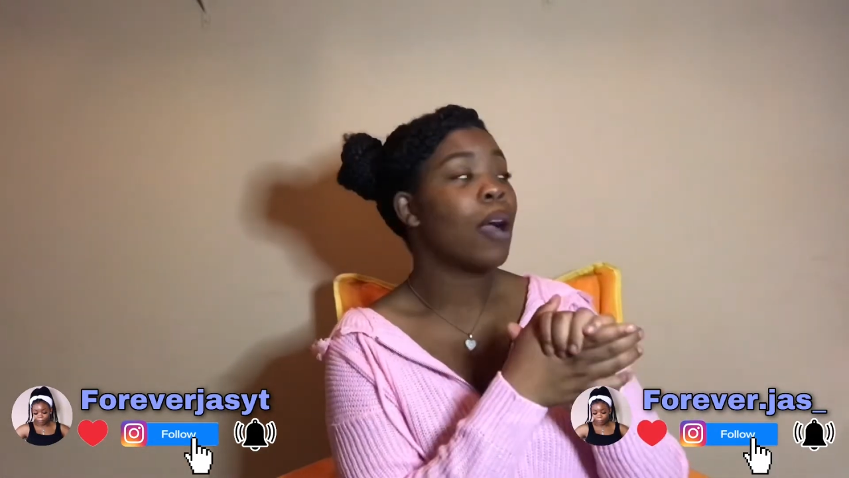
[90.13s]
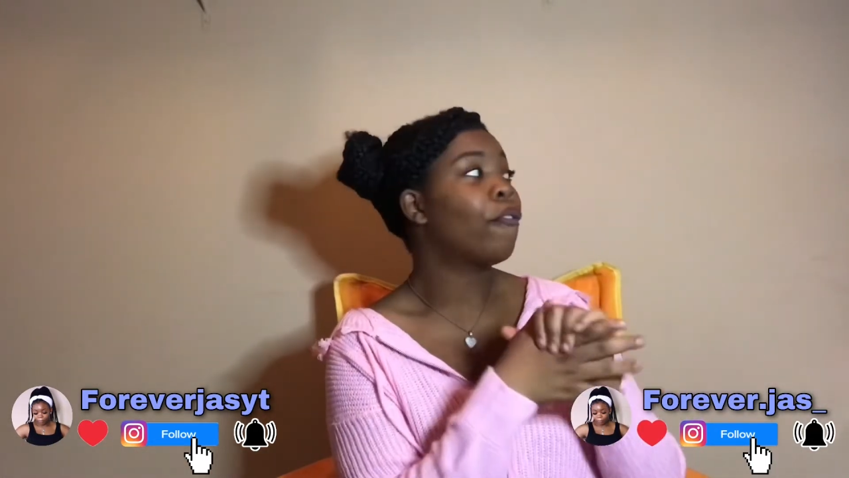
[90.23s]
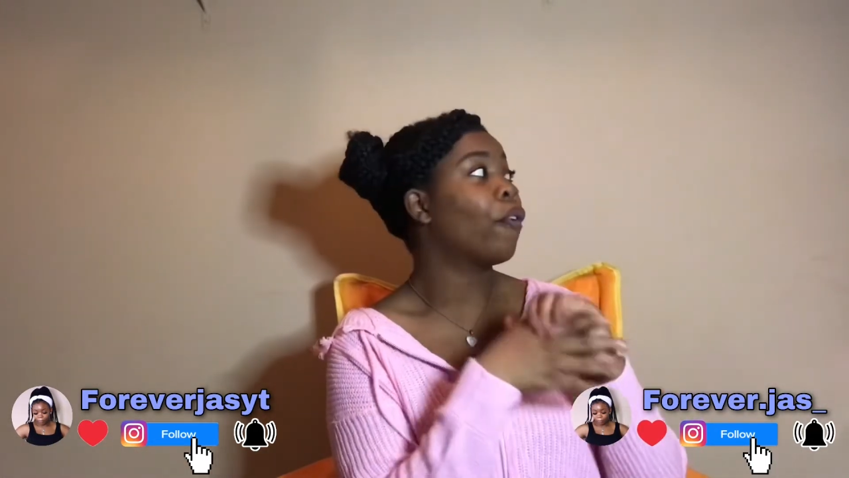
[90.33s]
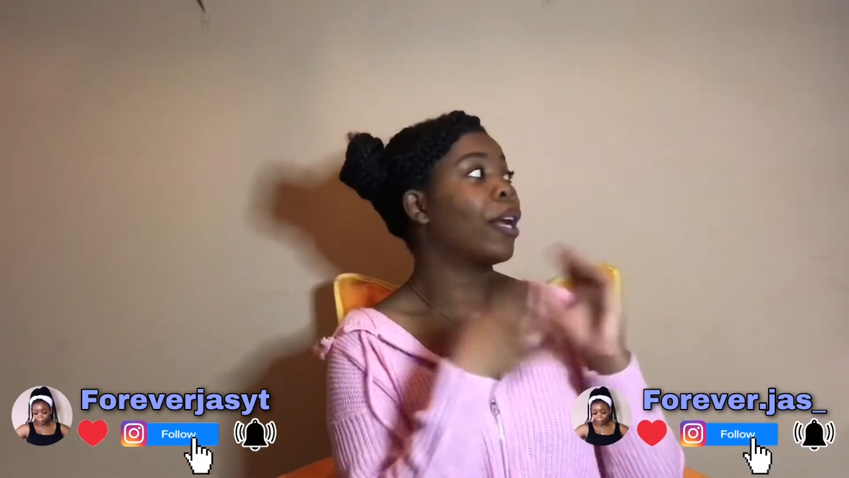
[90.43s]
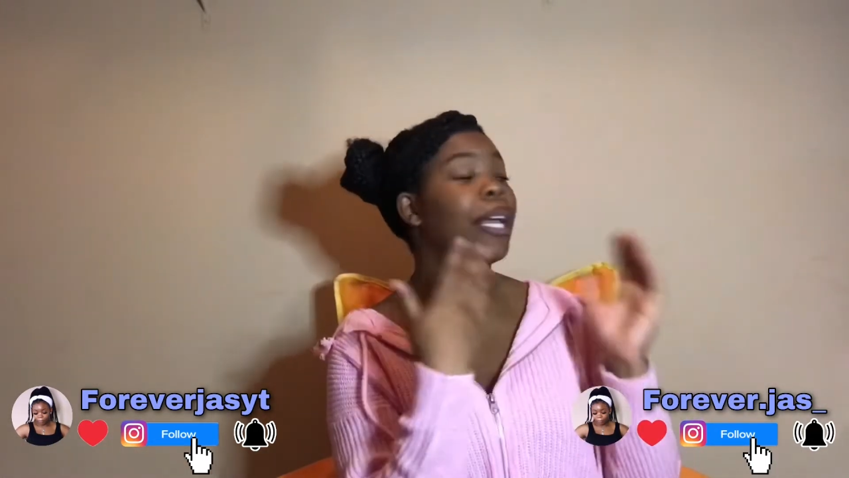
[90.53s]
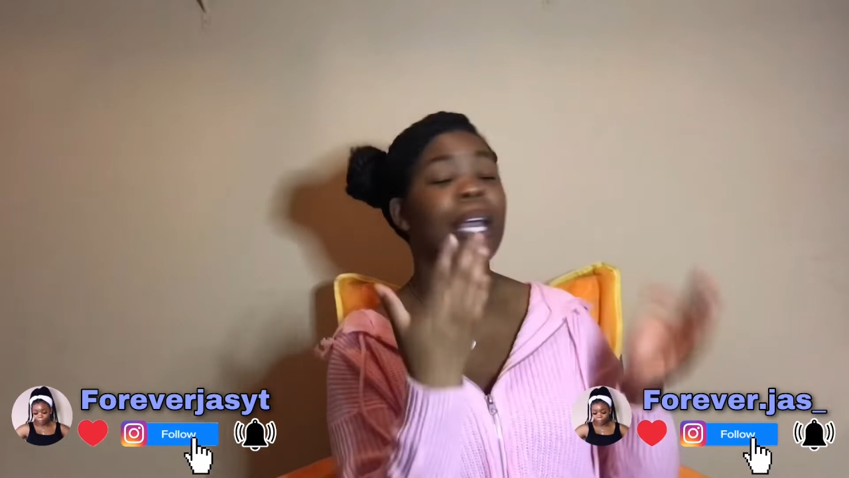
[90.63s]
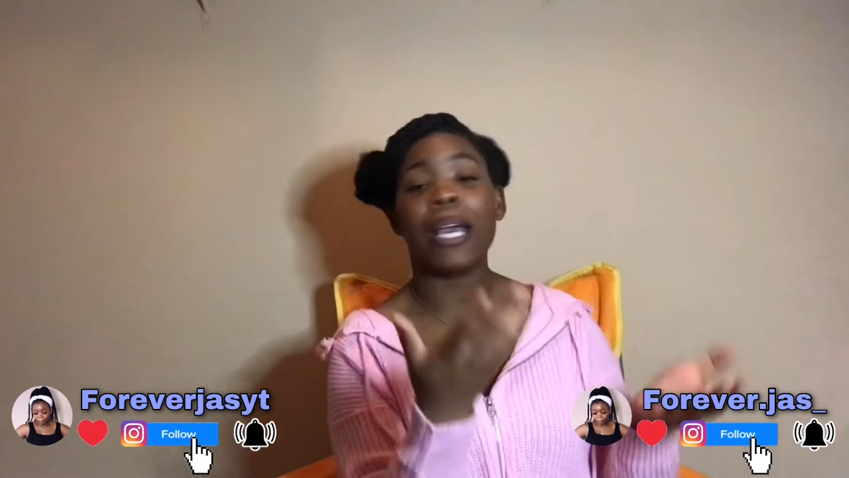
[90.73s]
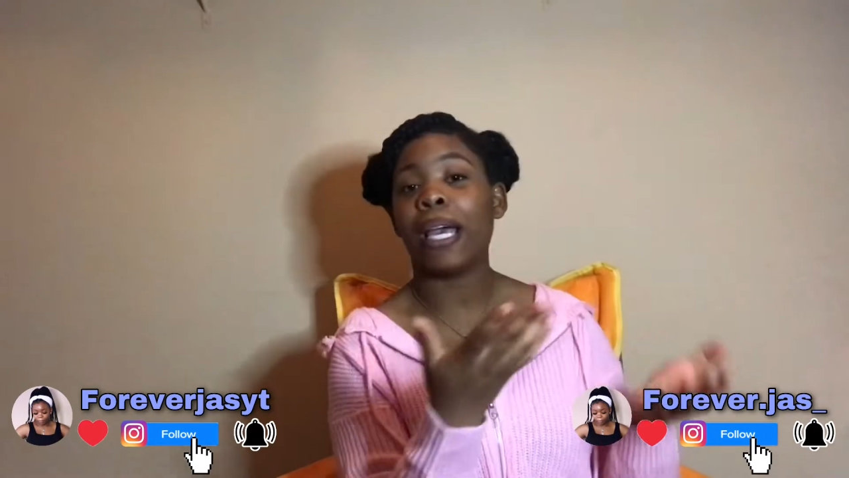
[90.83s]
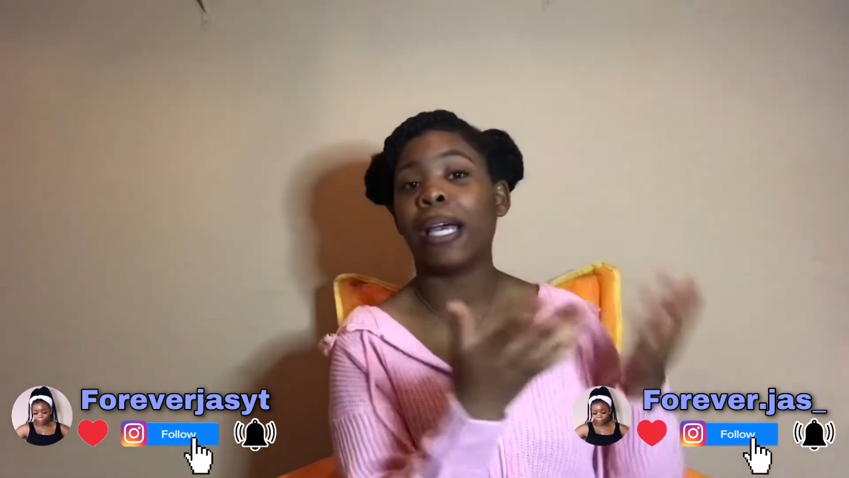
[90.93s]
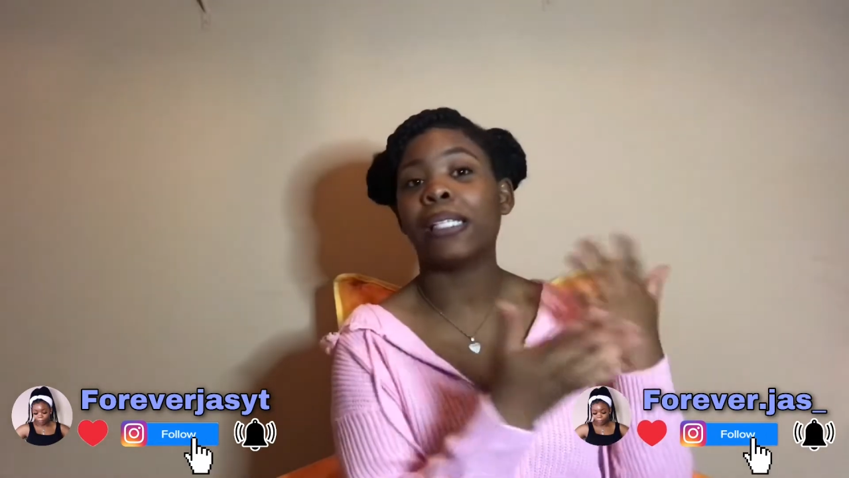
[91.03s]
for
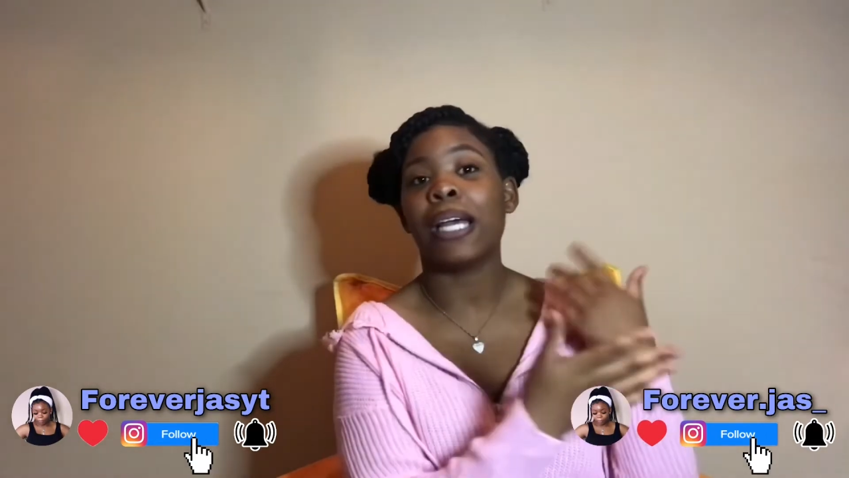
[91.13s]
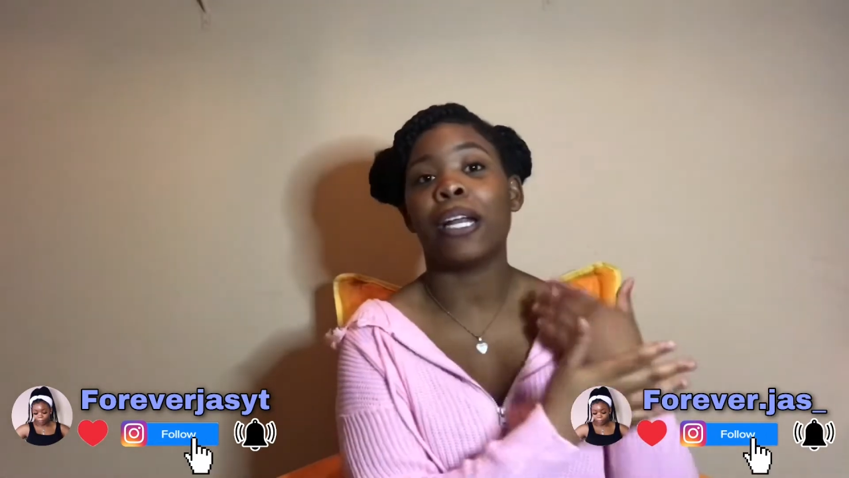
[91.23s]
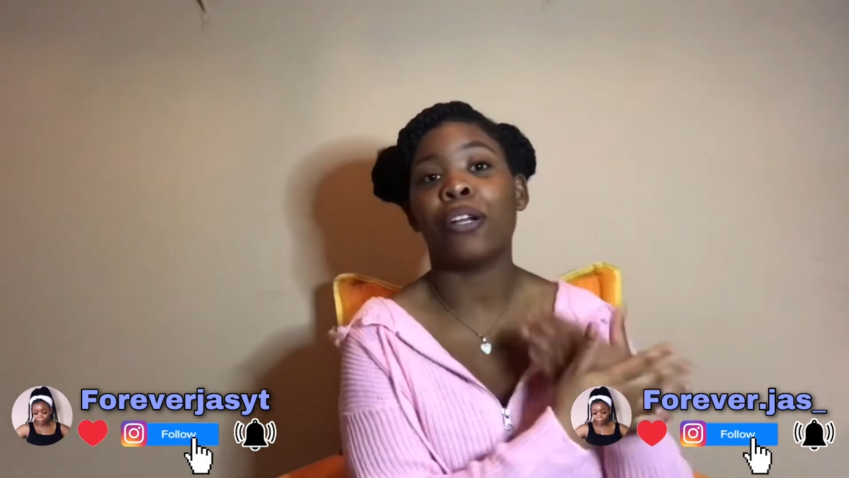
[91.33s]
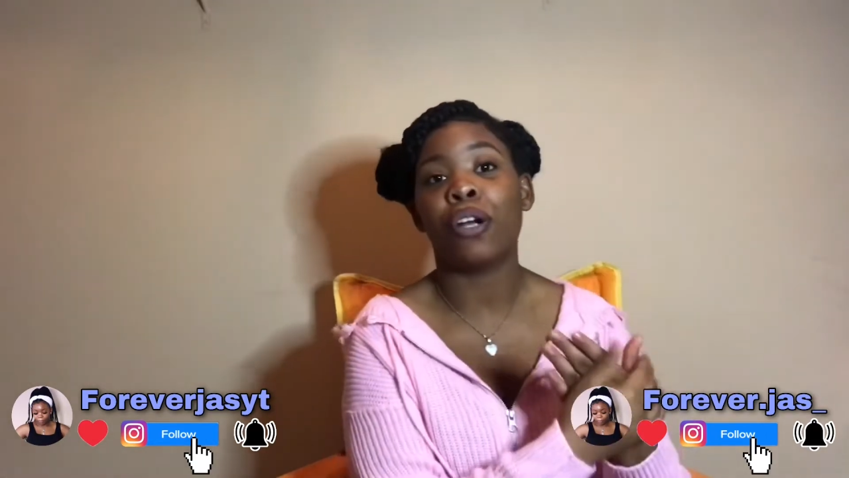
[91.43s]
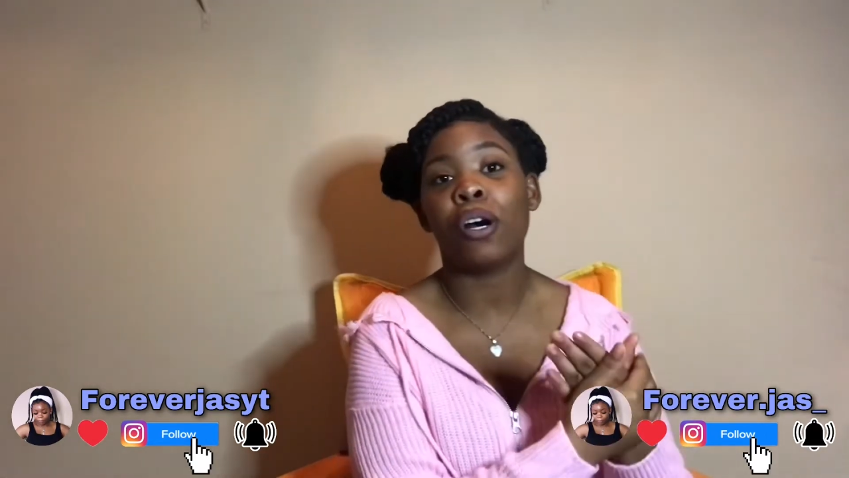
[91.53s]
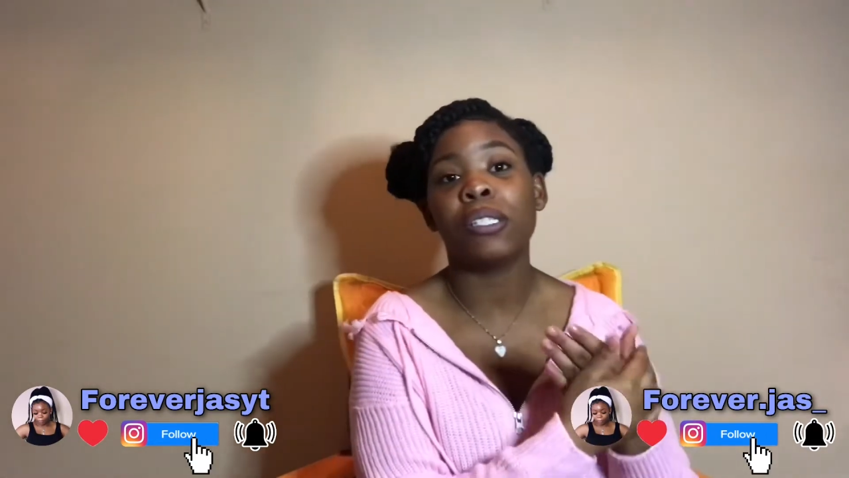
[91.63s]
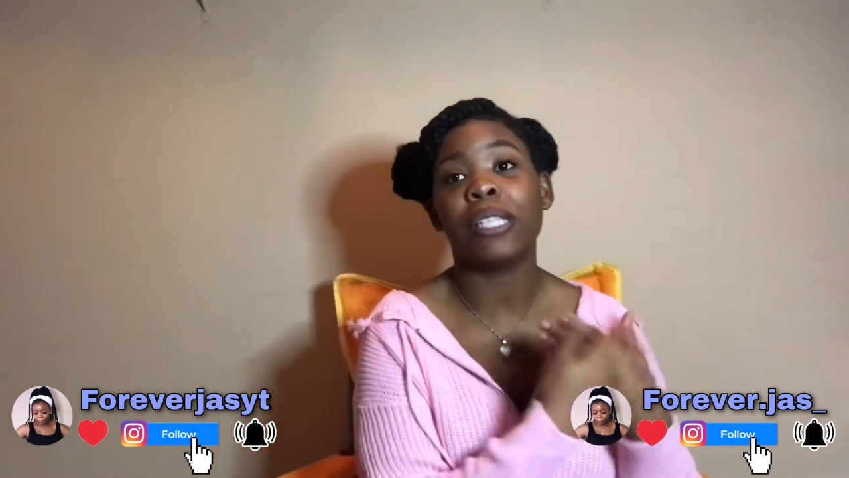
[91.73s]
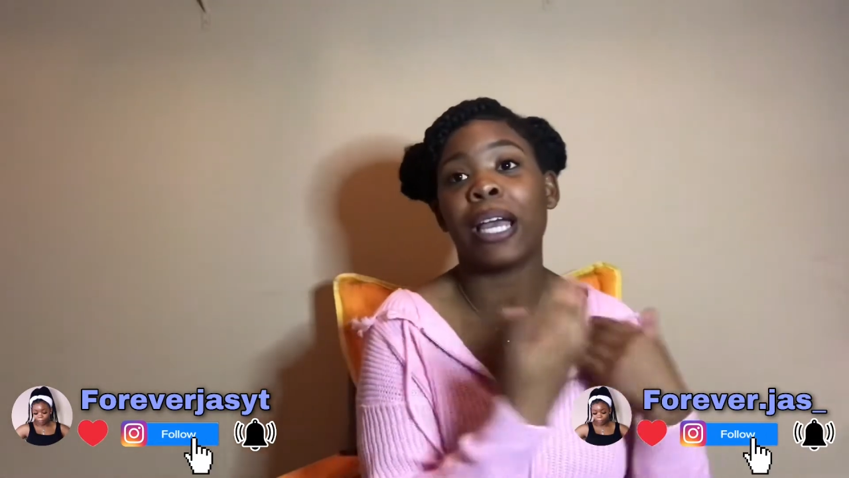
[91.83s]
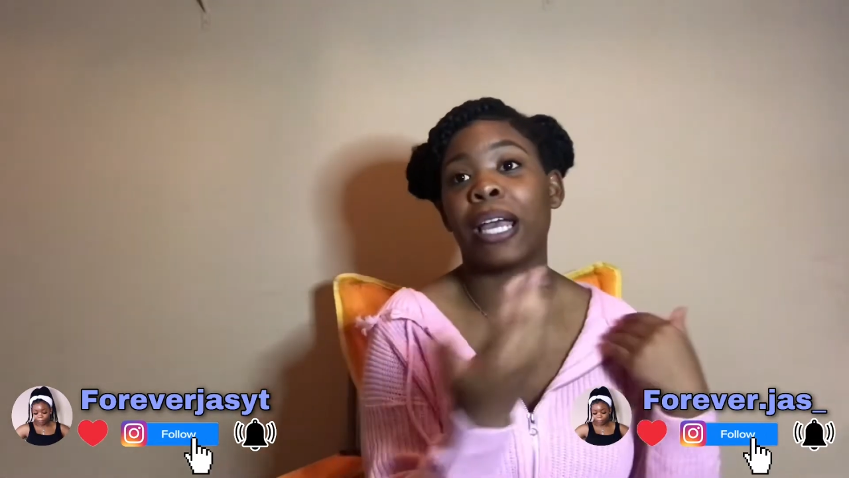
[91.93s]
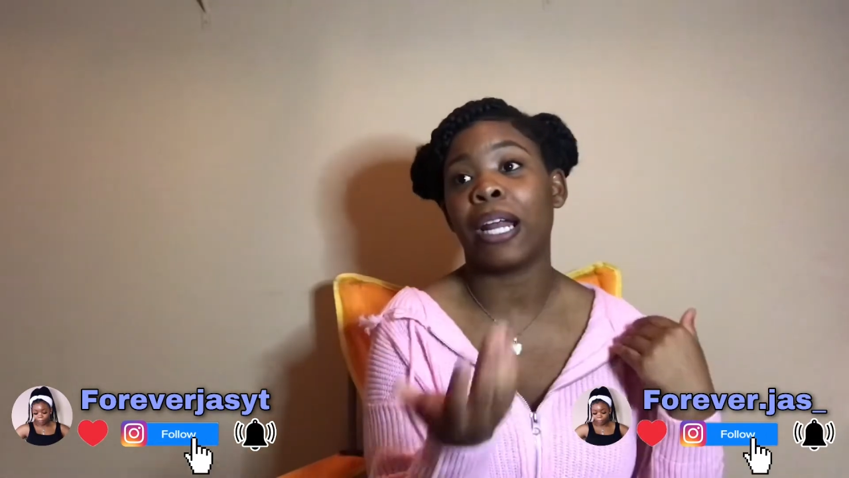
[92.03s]
kids and adults
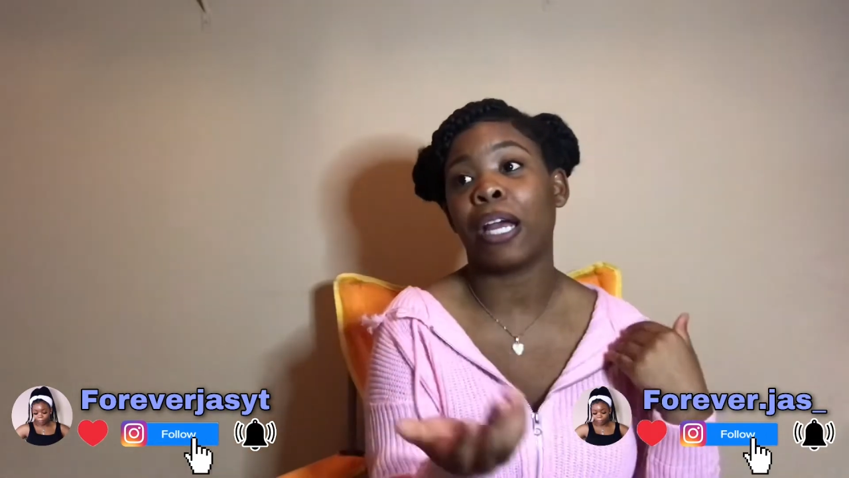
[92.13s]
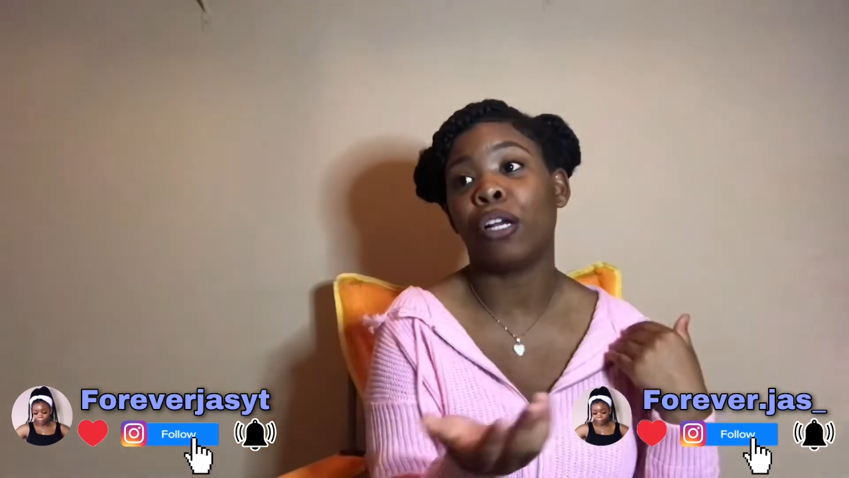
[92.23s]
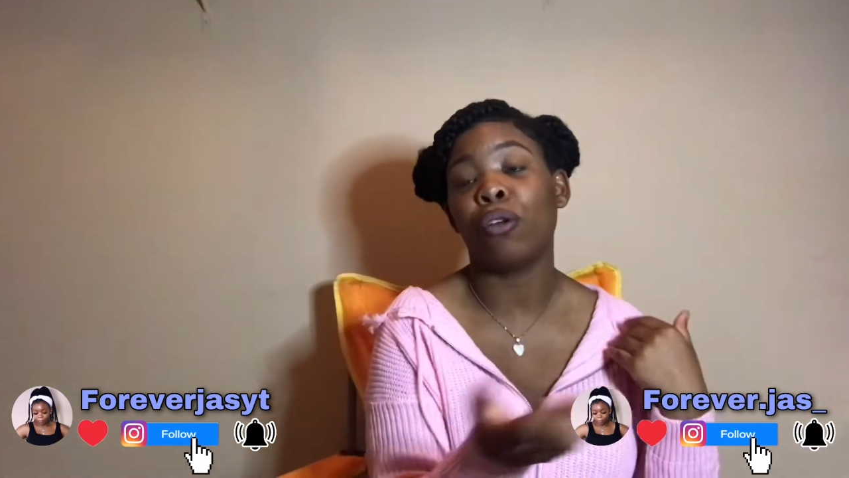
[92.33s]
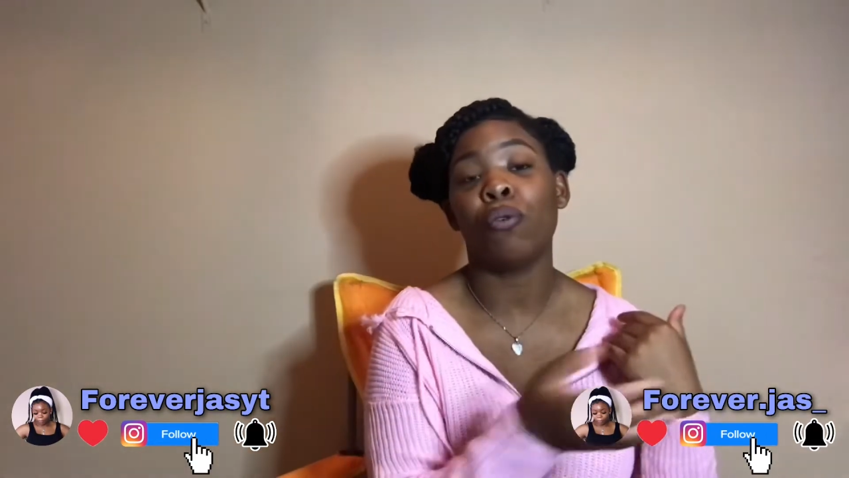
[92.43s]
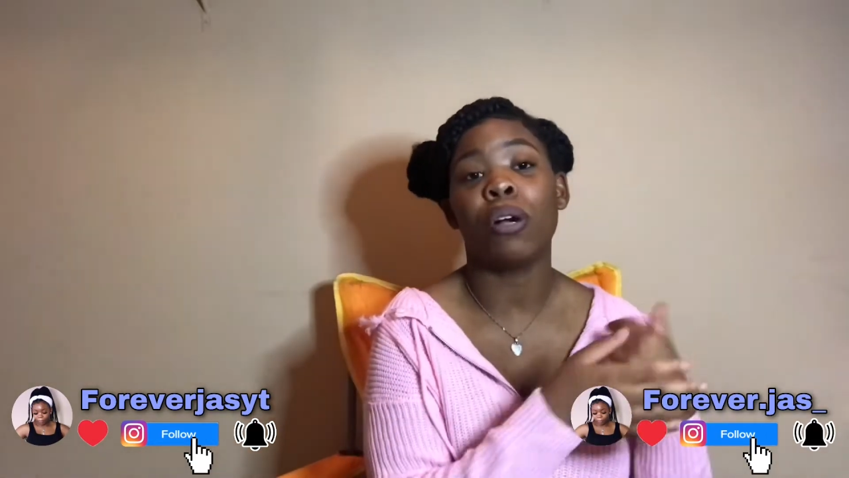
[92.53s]
that can include